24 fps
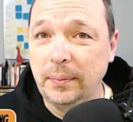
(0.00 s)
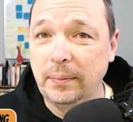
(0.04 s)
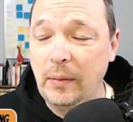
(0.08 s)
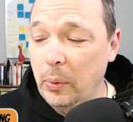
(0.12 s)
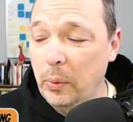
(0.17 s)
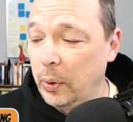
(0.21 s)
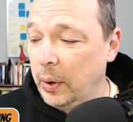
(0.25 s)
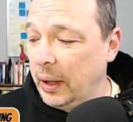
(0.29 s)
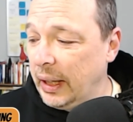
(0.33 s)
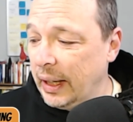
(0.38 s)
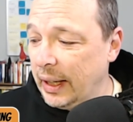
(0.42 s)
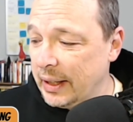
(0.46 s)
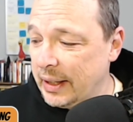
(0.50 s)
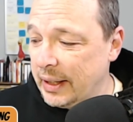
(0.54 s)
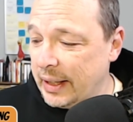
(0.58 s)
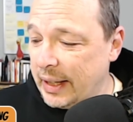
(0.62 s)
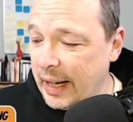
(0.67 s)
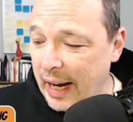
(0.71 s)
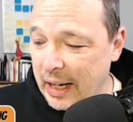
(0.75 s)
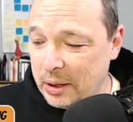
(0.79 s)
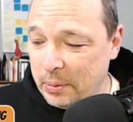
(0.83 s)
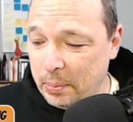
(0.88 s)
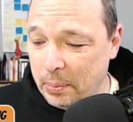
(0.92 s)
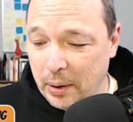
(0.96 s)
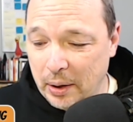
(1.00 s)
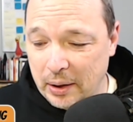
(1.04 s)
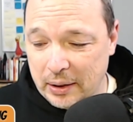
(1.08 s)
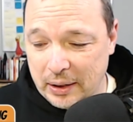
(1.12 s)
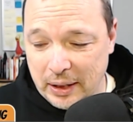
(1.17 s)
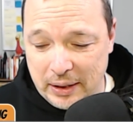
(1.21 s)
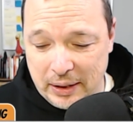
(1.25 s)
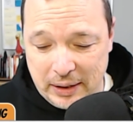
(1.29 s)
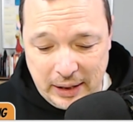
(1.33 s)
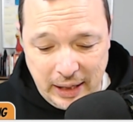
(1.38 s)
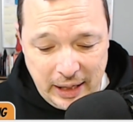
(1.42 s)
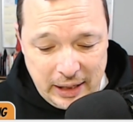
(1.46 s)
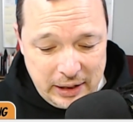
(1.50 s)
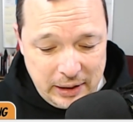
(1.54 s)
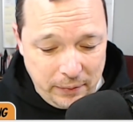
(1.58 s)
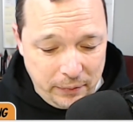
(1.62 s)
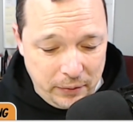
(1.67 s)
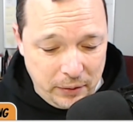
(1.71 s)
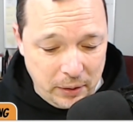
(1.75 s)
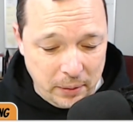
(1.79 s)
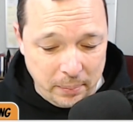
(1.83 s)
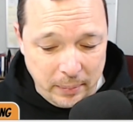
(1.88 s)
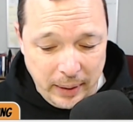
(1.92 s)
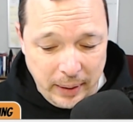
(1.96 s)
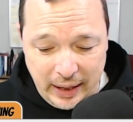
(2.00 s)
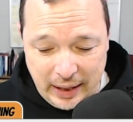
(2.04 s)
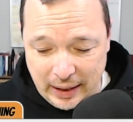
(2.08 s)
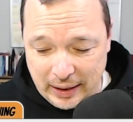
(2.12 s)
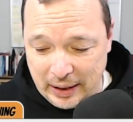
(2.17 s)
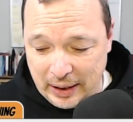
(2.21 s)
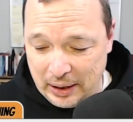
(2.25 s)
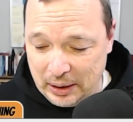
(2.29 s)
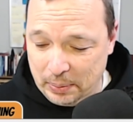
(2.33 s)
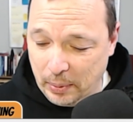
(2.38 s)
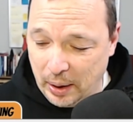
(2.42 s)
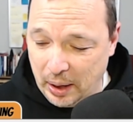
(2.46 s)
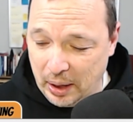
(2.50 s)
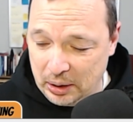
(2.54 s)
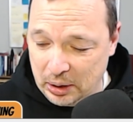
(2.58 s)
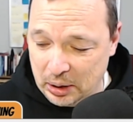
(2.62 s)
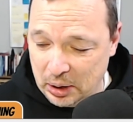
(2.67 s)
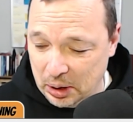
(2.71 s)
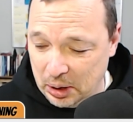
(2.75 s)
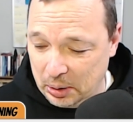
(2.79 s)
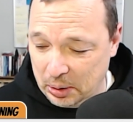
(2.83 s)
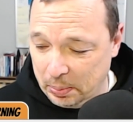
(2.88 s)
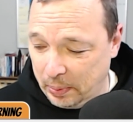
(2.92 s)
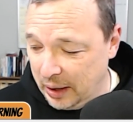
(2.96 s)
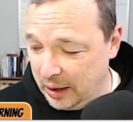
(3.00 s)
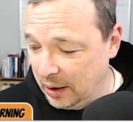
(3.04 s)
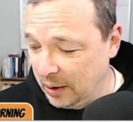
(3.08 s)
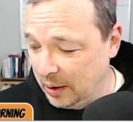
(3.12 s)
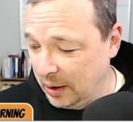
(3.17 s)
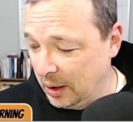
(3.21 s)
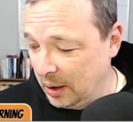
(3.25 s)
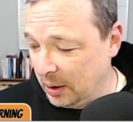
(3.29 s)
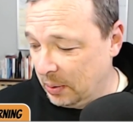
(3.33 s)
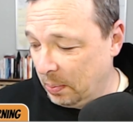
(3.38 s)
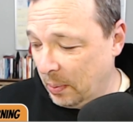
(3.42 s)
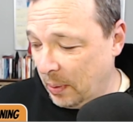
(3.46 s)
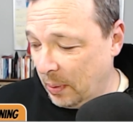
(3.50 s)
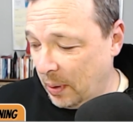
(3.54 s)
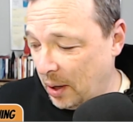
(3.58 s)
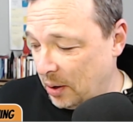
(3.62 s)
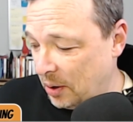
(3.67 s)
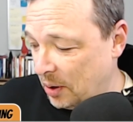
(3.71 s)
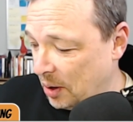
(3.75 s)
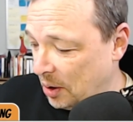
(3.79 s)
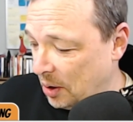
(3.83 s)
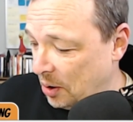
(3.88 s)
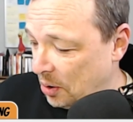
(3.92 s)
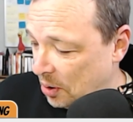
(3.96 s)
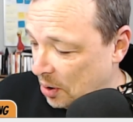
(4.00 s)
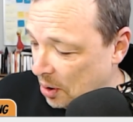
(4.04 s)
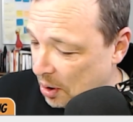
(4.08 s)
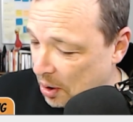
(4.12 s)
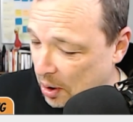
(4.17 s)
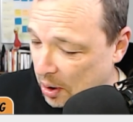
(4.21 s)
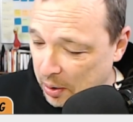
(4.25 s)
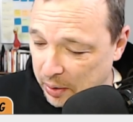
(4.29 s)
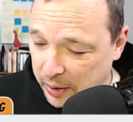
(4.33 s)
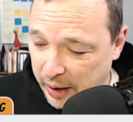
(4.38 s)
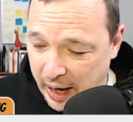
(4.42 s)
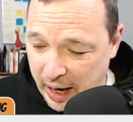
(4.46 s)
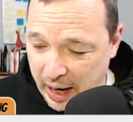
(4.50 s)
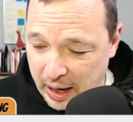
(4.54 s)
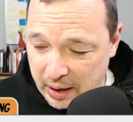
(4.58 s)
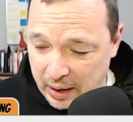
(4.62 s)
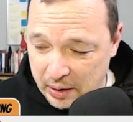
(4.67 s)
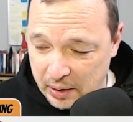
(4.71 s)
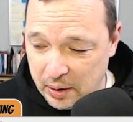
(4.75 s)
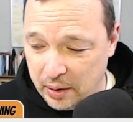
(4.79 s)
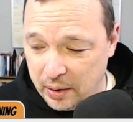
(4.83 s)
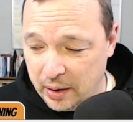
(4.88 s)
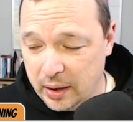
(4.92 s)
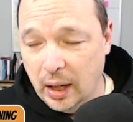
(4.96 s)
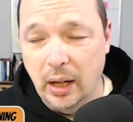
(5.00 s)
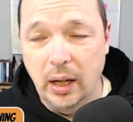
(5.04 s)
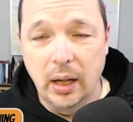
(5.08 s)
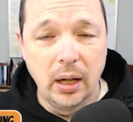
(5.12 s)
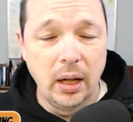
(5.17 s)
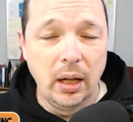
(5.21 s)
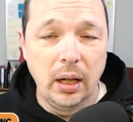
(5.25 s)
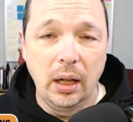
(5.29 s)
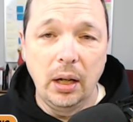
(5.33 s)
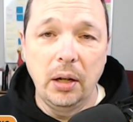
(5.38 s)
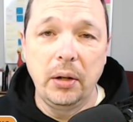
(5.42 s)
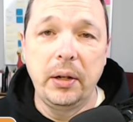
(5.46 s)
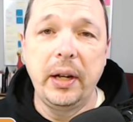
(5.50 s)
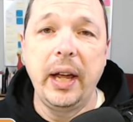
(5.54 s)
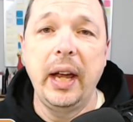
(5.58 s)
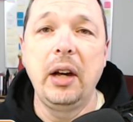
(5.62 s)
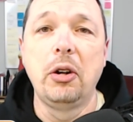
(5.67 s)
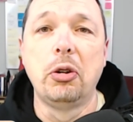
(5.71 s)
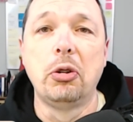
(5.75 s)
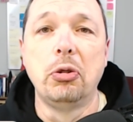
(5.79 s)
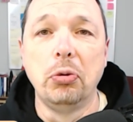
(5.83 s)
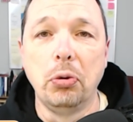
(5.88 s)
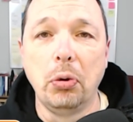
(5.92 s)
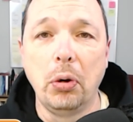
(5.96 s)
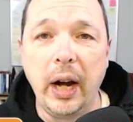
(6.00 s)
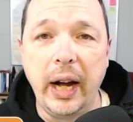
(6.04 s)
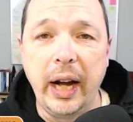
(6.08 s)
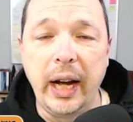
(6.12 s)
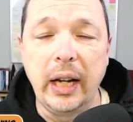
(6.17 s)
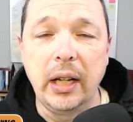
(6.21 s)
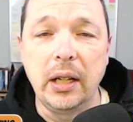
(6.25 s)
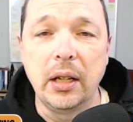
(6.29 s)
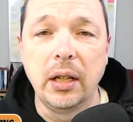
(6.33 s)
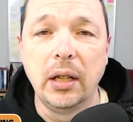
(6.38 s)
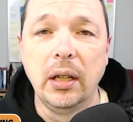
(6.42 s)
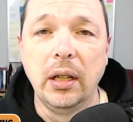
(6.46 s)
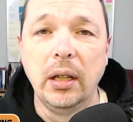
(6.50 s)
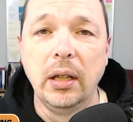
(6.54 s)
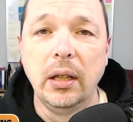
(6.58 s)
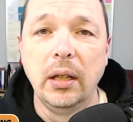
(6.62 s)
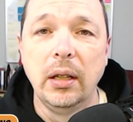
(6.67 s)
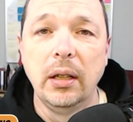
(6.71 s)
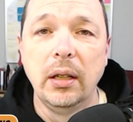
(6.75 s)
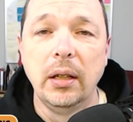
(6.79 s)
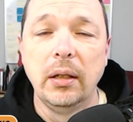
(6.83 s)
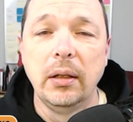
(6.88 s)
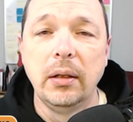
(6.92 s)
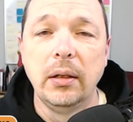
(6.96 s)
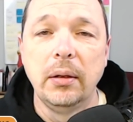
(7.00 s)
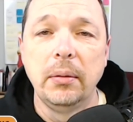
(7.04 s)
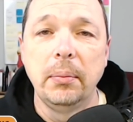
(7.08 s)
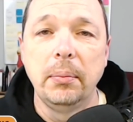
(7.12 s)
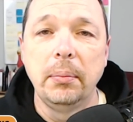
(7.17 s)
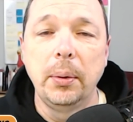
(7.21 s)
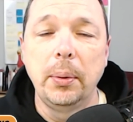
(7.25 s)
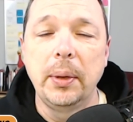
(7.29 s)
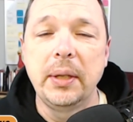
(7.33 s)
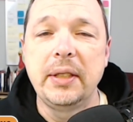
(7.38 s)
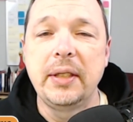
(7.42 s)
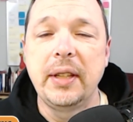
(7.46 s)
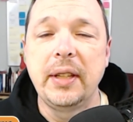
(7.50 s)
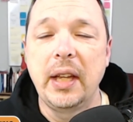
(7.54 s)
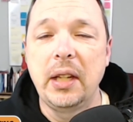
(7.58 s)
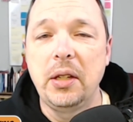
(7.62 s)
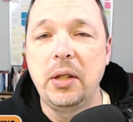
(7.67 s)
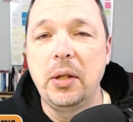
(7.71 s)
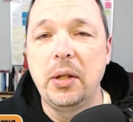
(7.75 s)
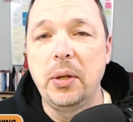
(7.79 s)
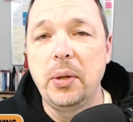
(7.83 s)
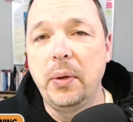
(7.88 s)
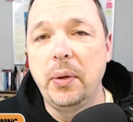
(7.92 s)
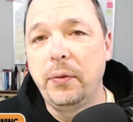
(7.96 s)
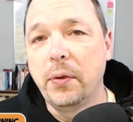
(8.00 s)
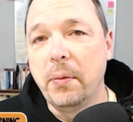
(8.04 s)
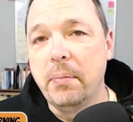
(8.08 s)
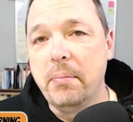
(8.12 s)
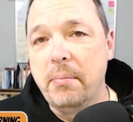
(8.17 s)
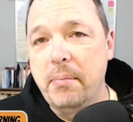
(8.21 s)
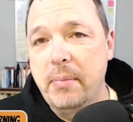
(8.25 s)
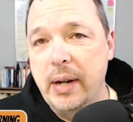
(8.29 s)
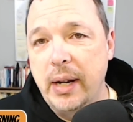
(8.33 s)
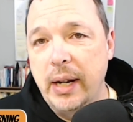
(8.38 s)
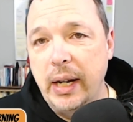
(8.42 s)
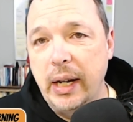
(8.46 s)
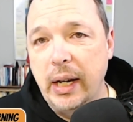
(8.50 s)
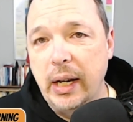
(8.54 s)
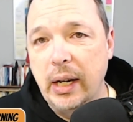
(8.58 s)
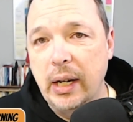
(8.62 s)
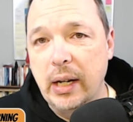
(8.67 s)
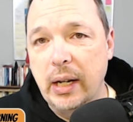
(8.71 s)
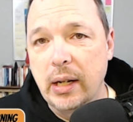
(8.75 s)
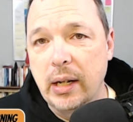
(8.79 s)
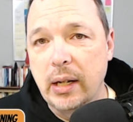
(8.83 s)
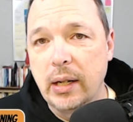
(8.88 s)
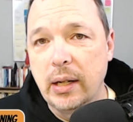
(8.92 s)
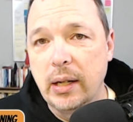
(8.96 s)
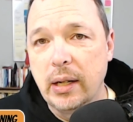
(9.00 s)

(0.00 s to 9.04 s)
We can get a textbook that says if you're making this much and spending this much, then you should do that and do this. Okay, great. But what's that doing for me?